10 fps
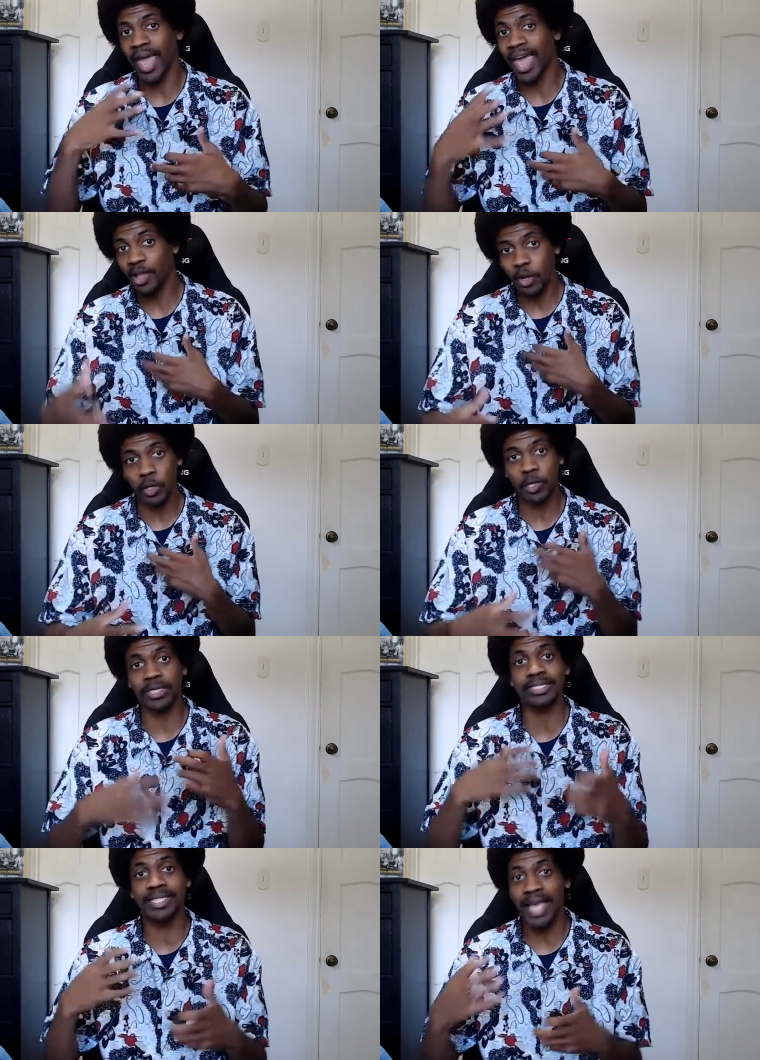anger
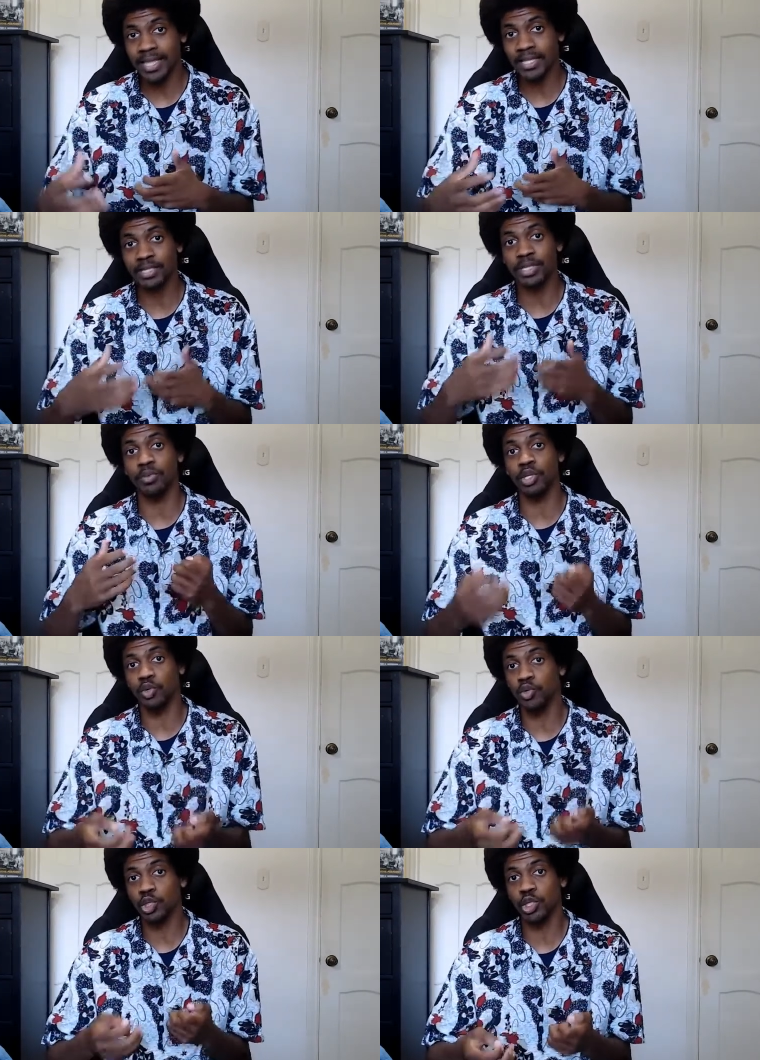and sadness that would
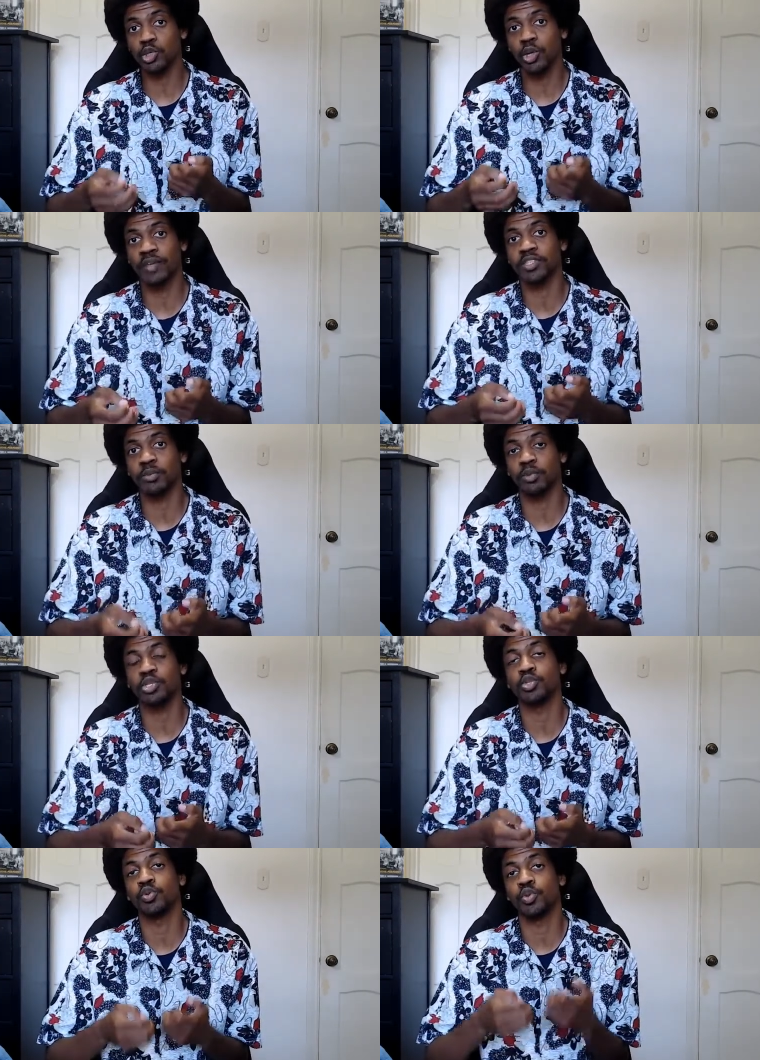usually drive someone
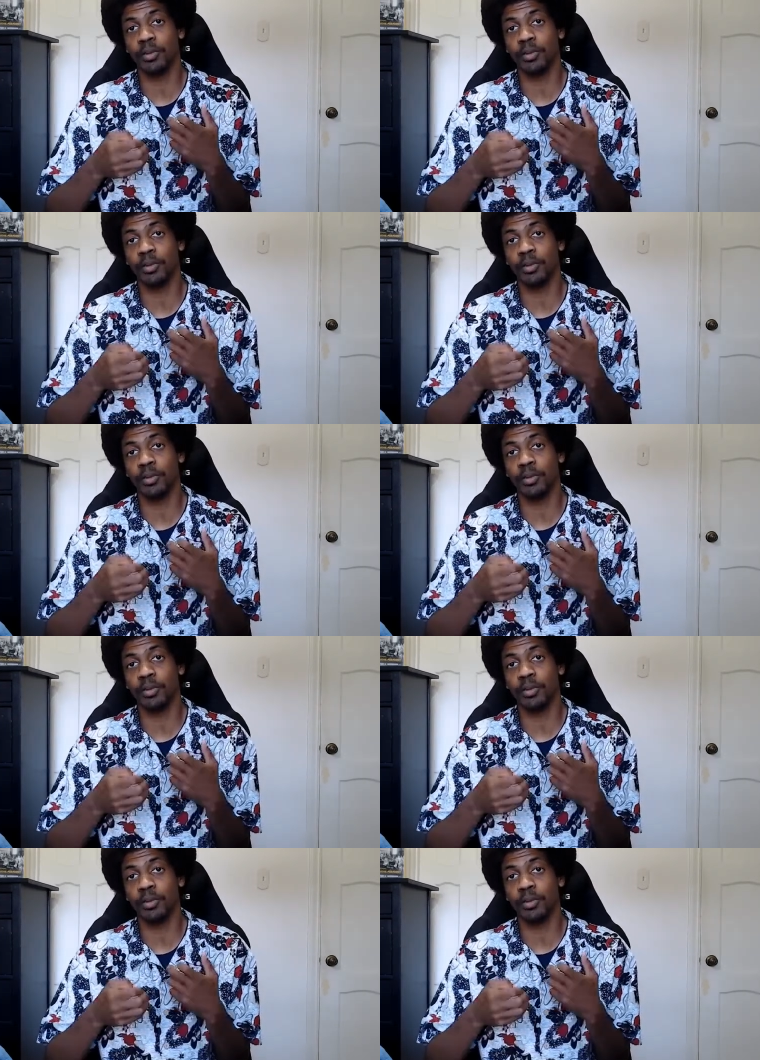to